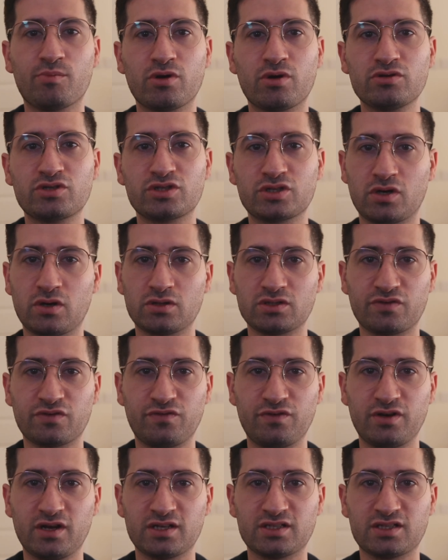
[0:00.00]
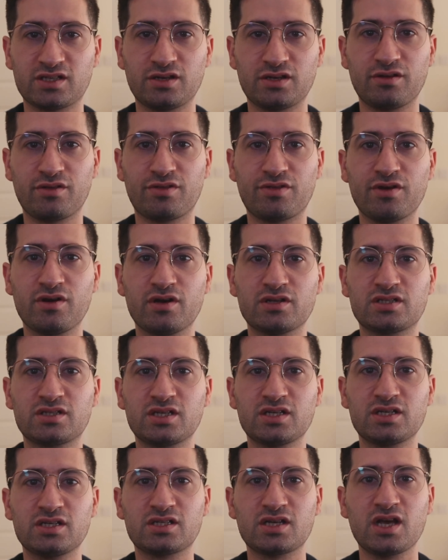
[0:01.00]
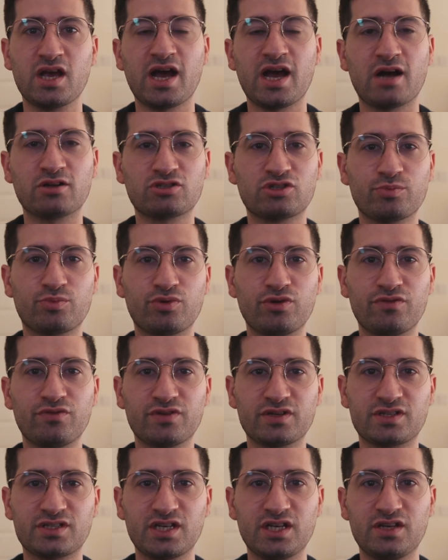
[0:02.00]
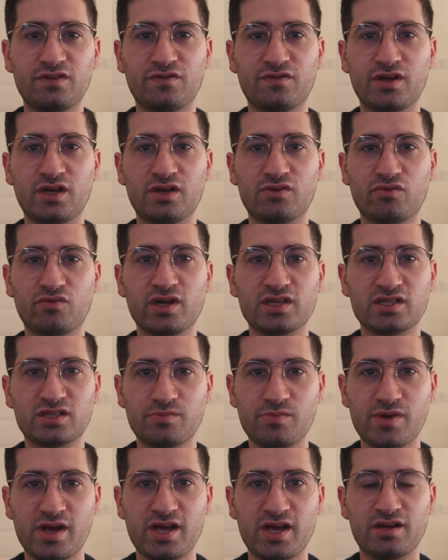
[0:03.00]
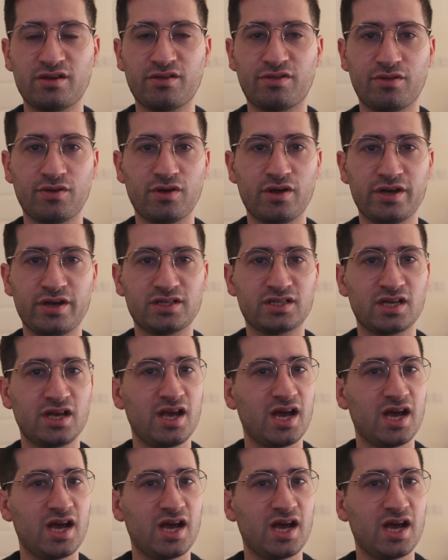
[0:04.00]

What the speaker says: Pros and cons of freelancing in your 30s, how to improve your CV and resume in your 30s.